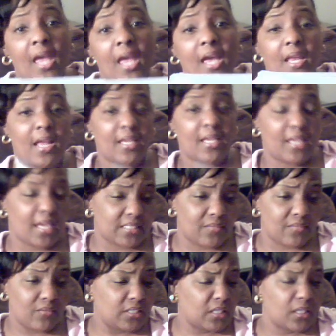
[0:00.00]
and I guess
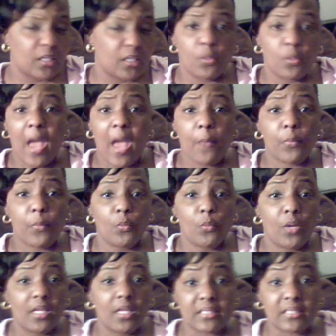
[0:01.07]
evidently what happened
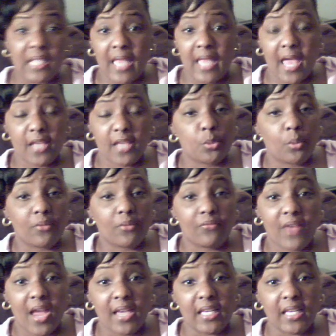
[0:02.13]
was they got into a
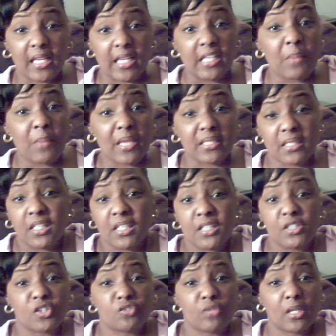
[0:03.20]
fight and he basically
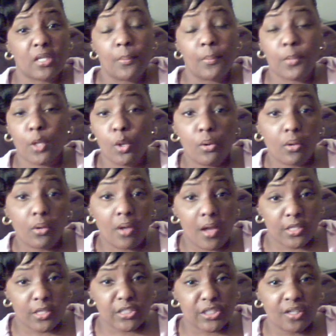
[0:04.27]
just straight up cold
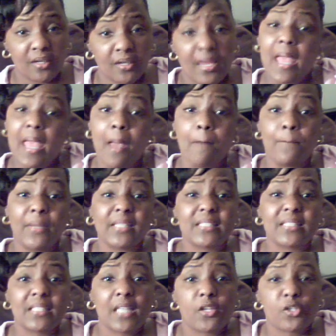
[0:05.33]
cocked her and
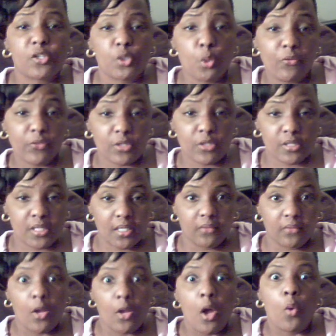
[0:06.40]
busted out two of her
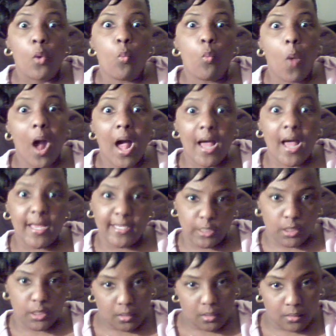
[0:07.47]
teeth
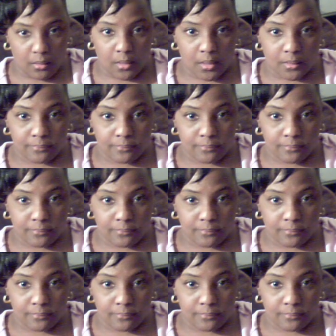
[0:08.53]
while